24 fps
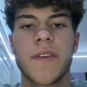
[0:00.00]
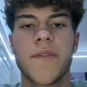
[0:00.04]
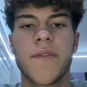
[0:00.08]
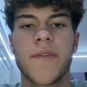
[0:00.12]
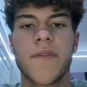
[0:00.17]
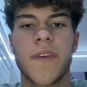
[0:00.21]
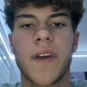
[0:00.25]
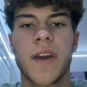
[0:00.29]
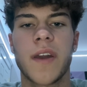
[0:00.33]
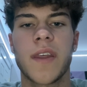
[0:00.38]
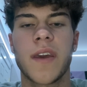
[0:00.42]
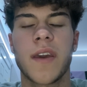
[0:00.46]

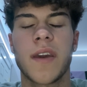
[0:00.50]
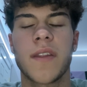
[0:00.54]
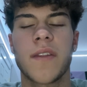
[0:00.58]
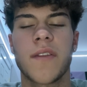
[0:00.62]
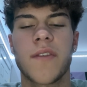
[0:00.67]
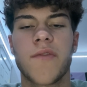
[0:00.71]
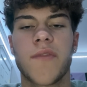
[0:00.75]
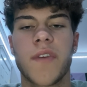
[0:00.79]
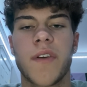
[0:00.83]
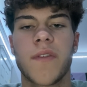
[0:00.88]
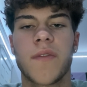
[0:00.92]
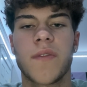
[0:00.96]
fighting in the
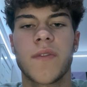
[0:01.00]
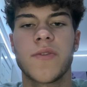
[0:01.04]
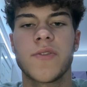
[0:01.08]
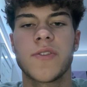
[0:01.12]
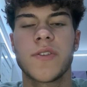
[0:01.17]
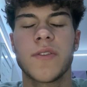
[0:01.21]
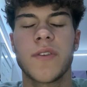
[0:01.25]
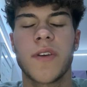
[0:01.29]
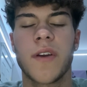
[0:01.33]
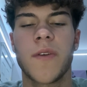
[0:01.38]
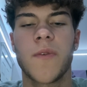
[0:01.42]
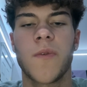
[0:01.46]

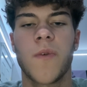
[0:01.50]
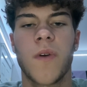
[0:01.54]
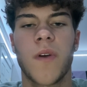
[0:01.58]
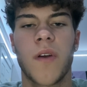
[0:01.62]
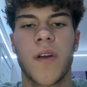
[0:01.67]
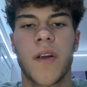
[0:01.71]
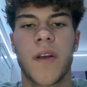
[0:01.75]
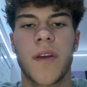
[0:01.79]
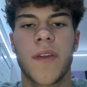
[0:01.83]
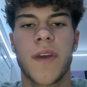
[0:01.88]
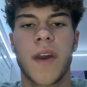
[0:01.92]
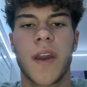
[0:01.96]
Revolutionary
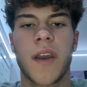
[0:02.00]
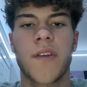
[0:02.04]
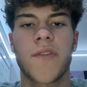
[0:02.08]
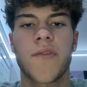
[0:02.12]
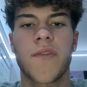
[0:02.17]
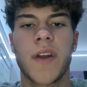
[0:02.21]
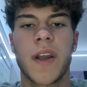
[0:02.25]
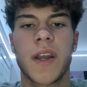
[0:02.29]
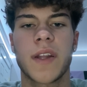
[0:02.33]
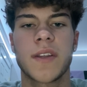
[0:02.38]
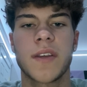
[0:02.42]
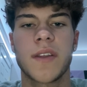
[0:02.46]
War that
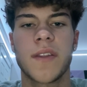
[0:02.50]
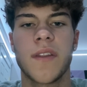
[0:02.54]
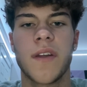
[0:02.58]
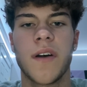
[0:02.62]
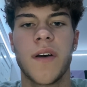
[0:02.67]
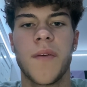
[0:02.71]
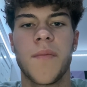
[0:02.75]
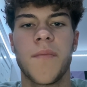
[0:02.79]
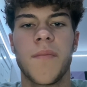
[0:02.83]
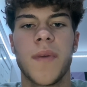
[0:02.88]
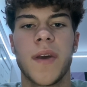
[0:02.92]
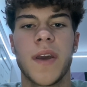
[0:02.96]
granted
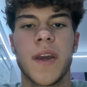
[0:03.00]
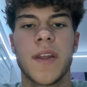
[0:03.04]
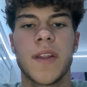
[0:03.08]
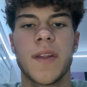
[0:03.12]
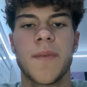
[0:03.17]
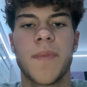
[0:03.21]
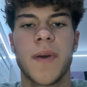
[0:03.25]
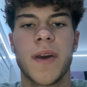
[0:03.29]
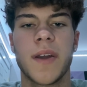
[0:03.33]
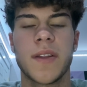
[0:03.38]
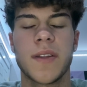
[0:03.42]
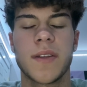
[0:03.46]
them
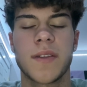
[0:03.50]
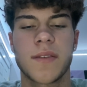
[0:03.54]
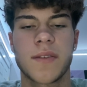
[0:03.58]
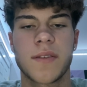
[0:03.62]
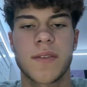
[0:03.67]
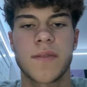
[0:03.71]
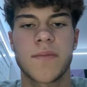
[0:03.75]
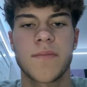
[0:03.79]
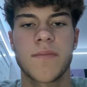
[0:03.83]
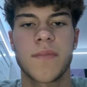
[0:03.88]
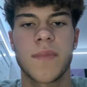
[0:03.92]
independence.